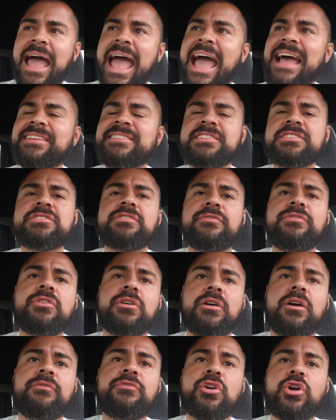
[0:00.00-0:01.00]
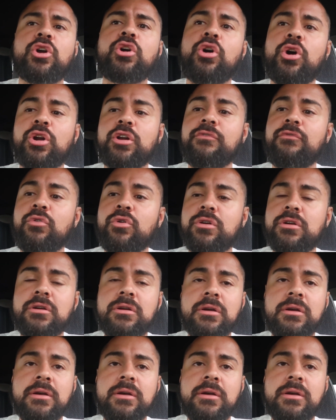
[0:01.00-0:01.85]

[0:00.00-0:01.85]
acids of the carnivore,